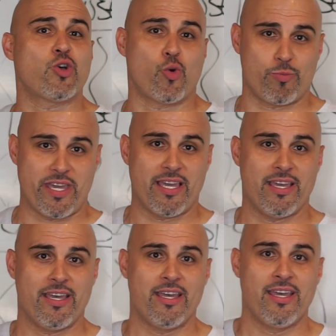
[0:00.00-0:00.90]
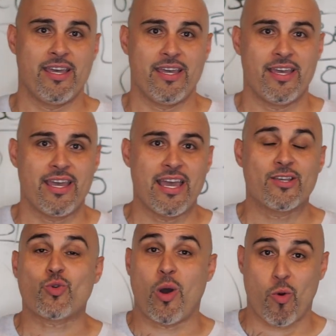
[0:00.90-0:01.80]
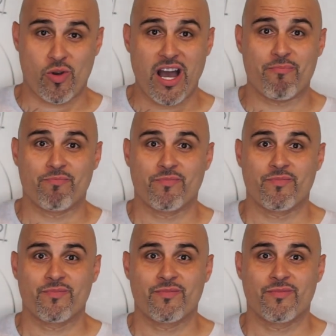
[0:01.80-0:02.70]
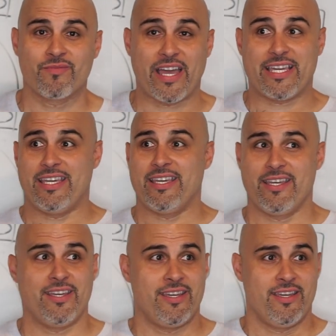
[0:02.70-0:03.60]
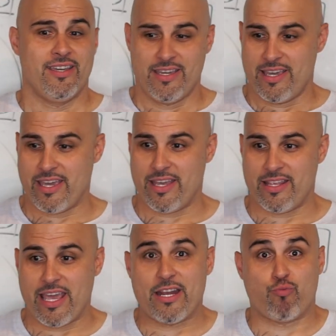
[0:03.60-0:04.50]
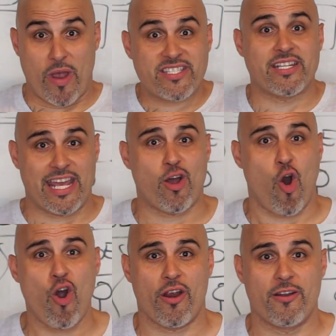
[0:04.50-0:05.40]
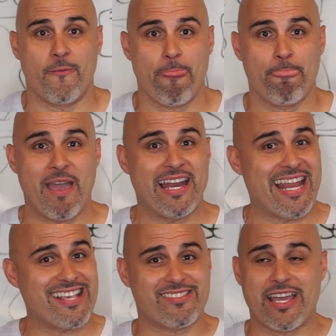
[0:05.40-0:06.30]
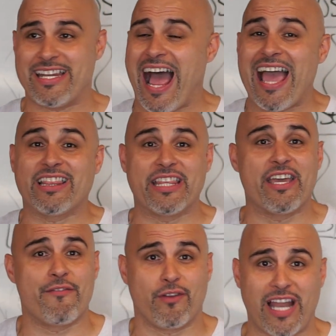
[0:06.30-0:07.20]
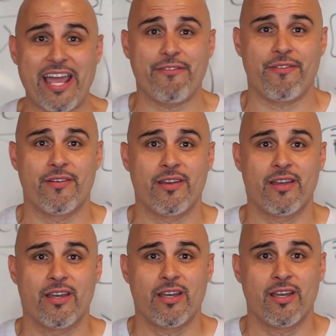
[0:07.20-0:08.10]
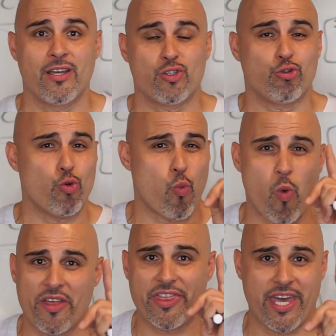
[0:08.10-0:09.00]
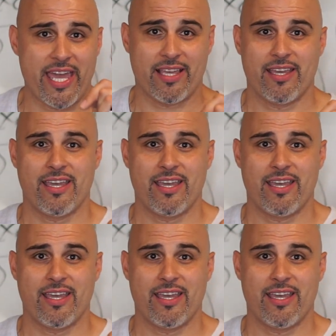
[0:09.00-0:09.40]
told me. So I woke up. like, it resonated hard. And I live life to do one thing,